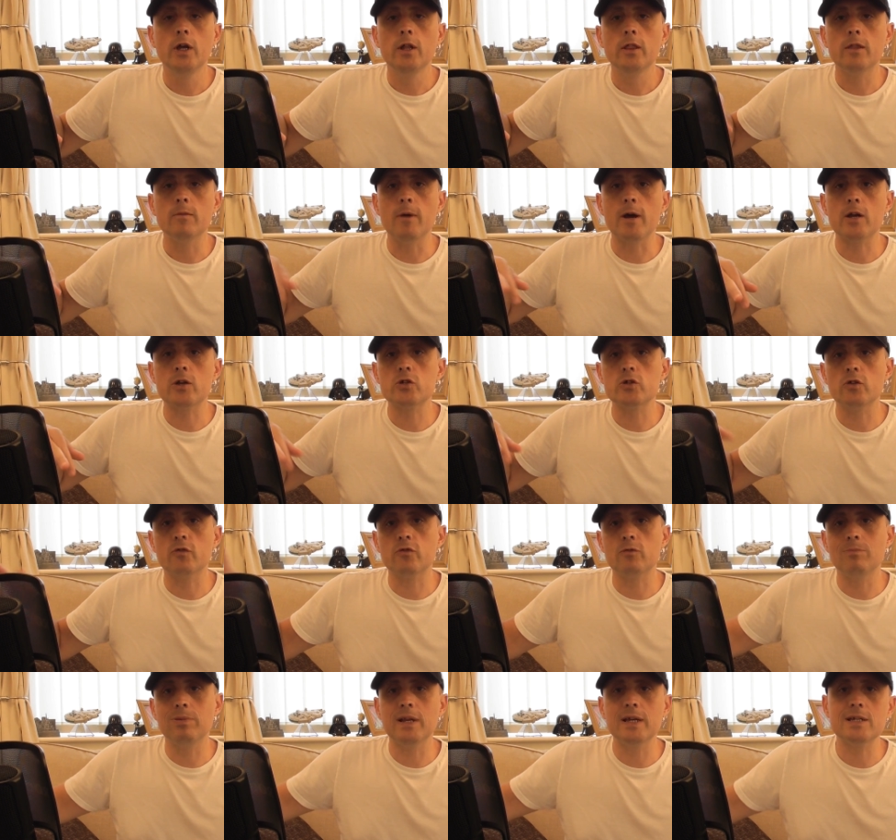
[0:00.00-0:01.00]
the Microsoft
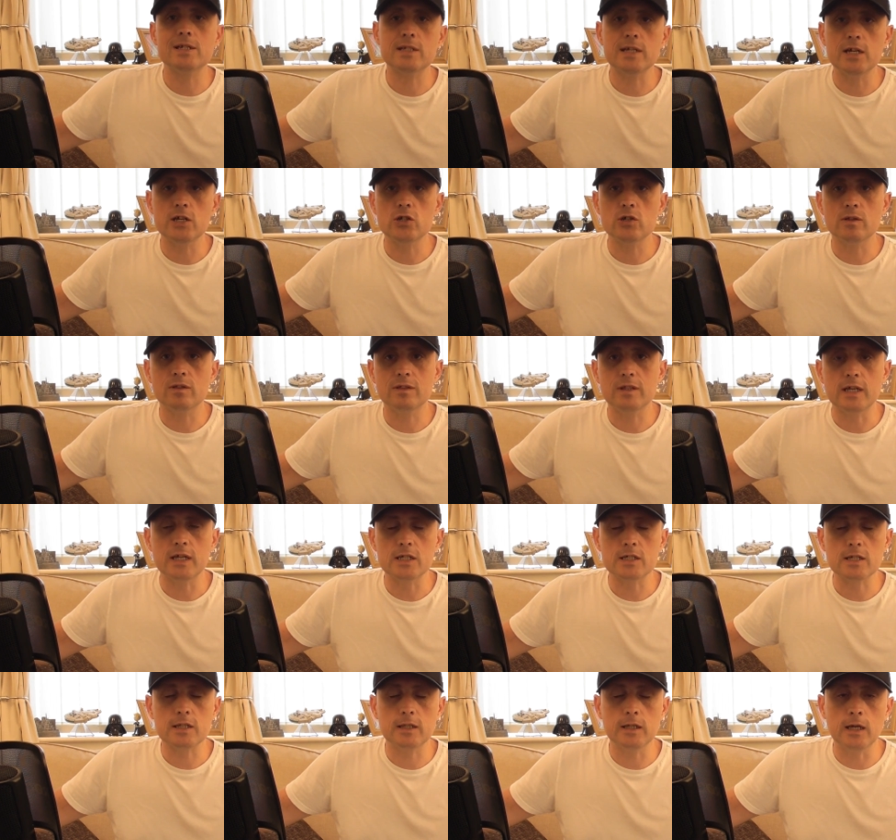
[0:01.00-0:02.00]
and PlayStation
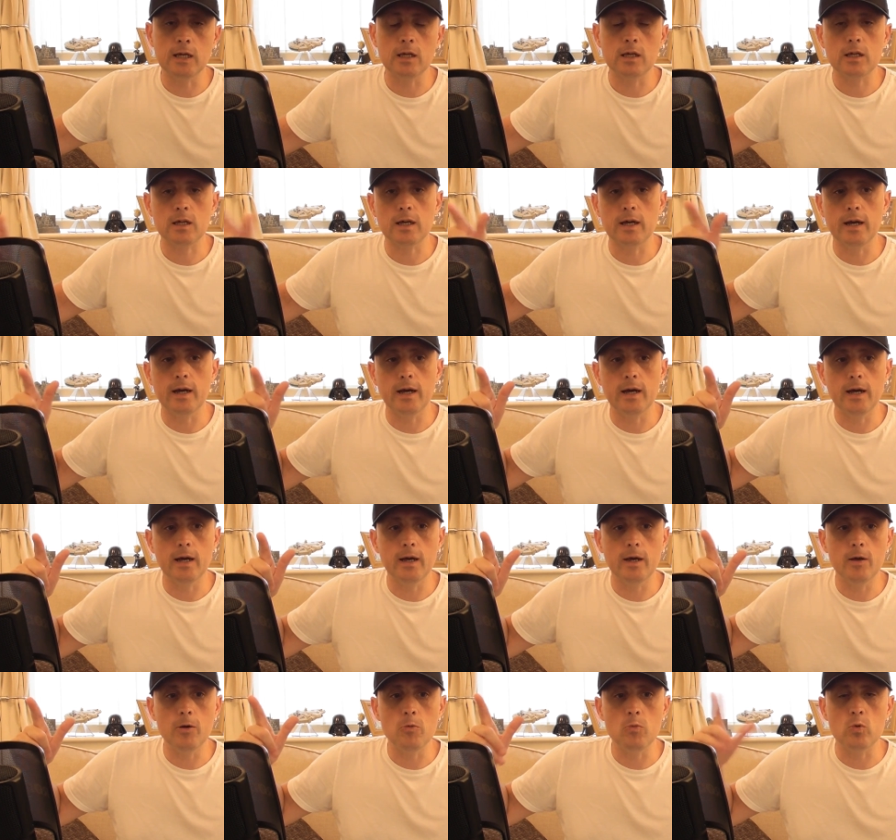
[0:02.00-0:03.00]
things, I think.
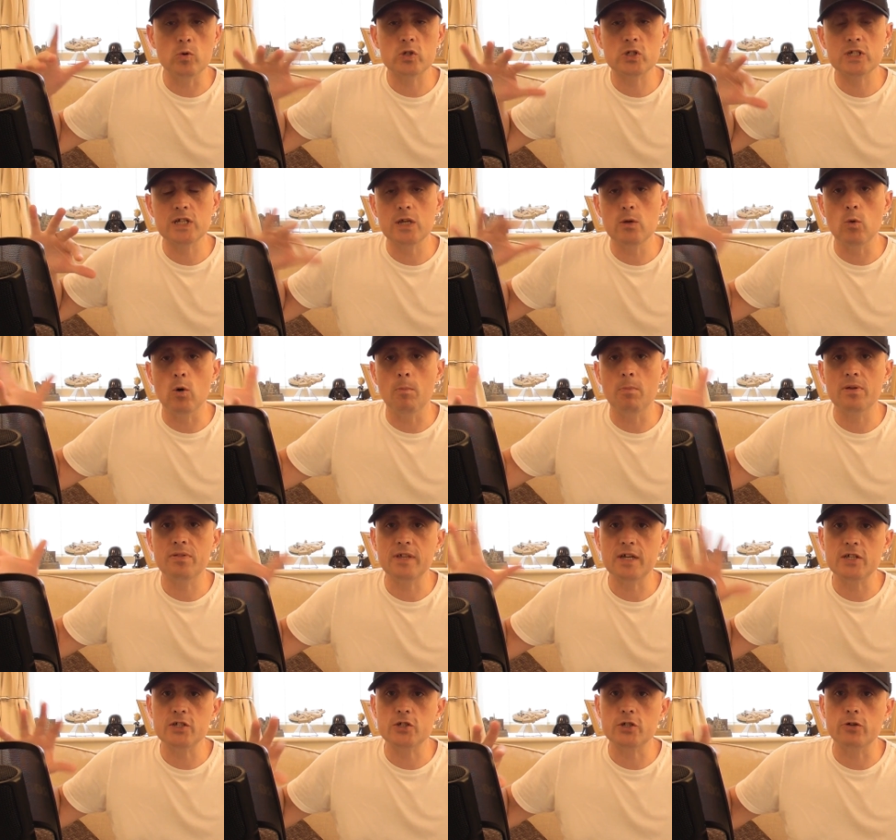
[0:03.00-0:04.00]
We'll see what
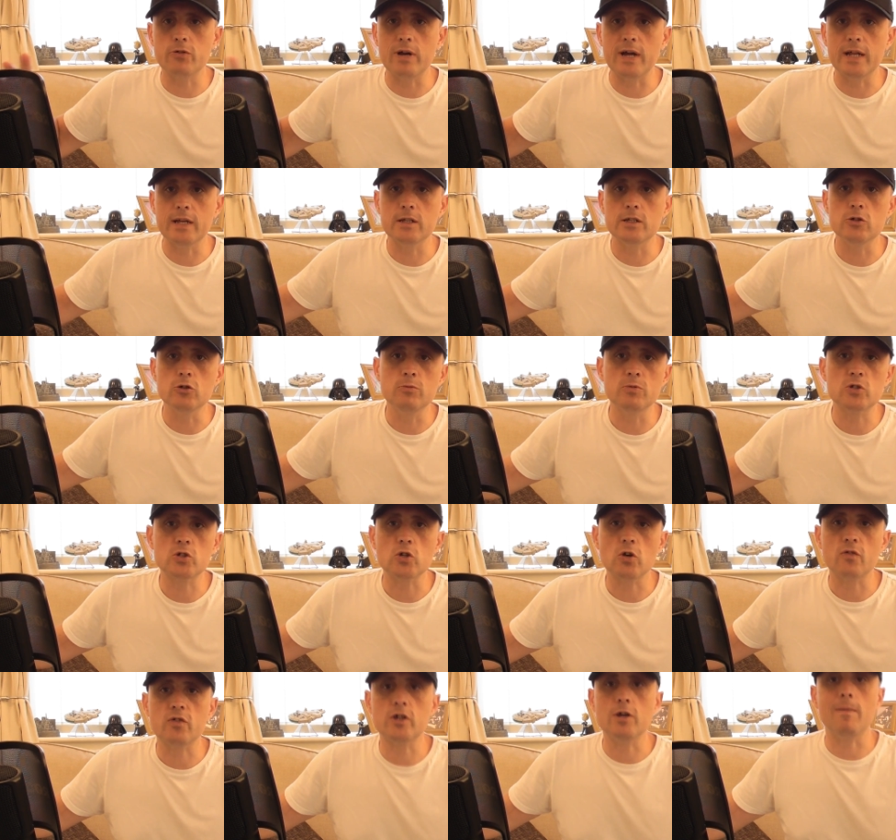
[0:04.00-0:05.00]
Bethesda and
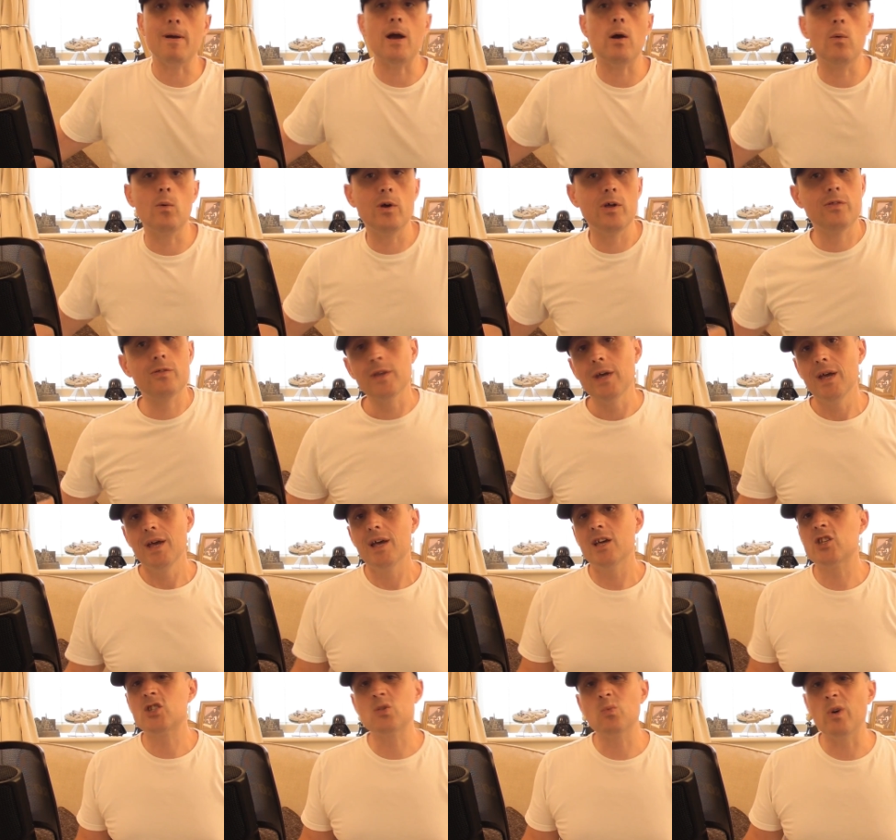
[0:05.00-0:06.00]
Ubisoft come out with
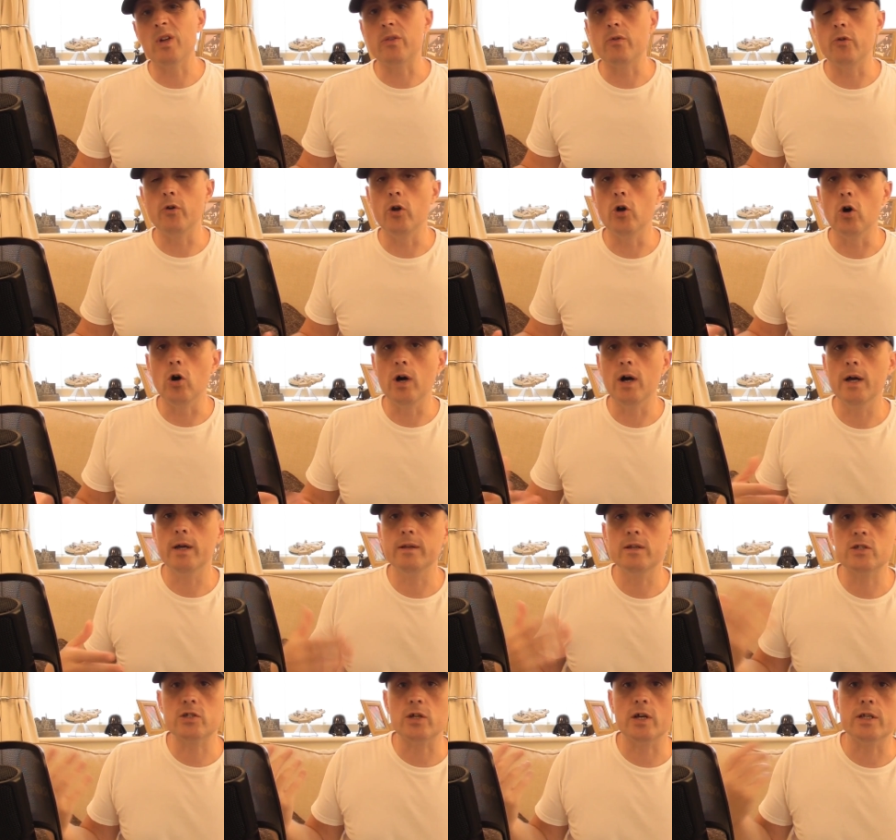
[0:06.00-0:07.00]
as to whether or not I
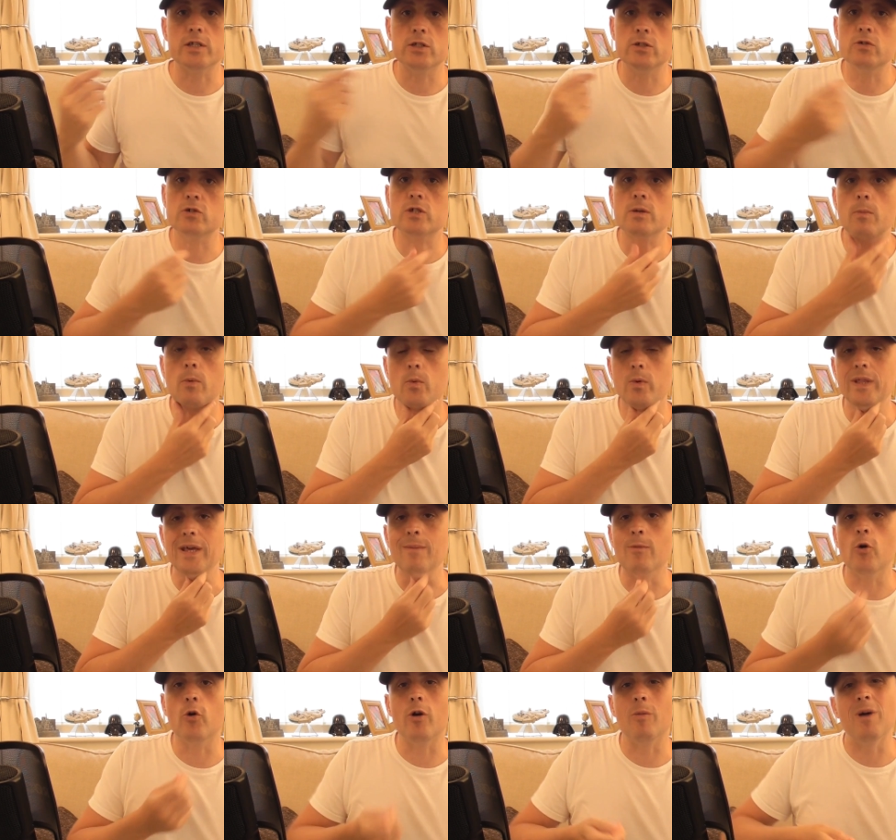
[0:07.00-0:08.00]
decide to do something with
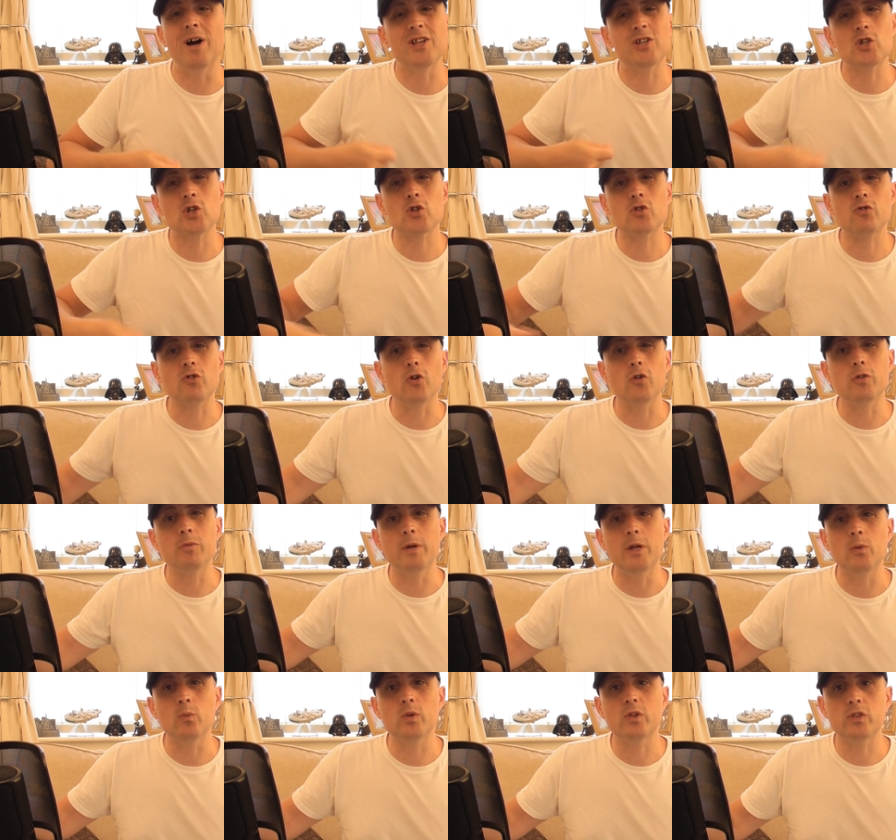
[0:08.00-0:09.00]
them, or I might just throw them
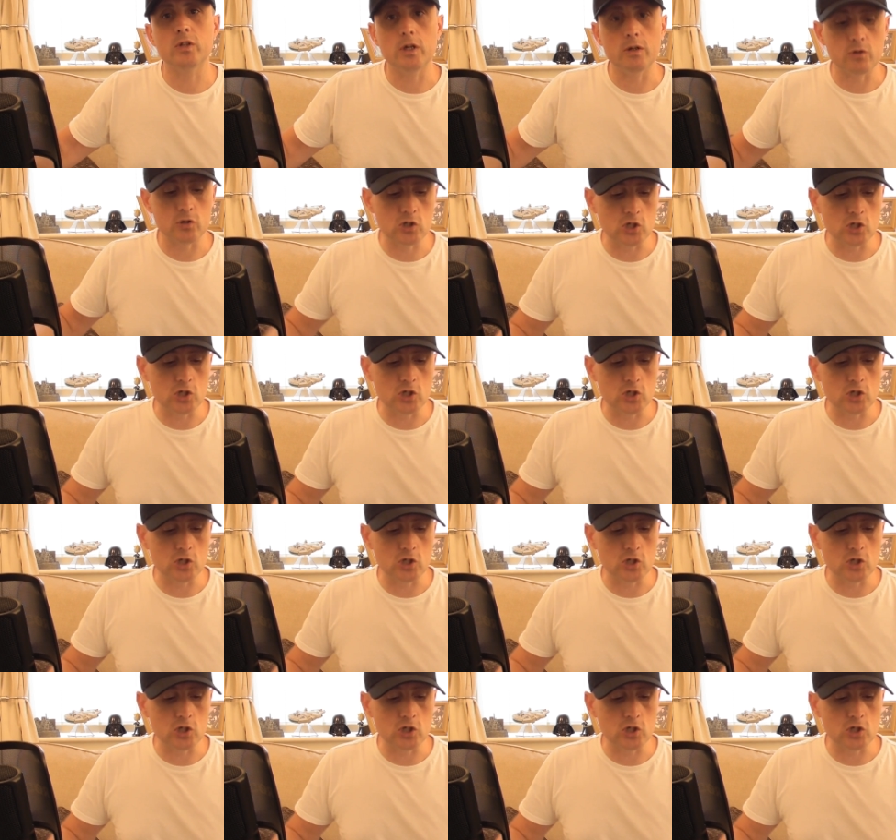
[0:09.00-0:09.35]
in with the other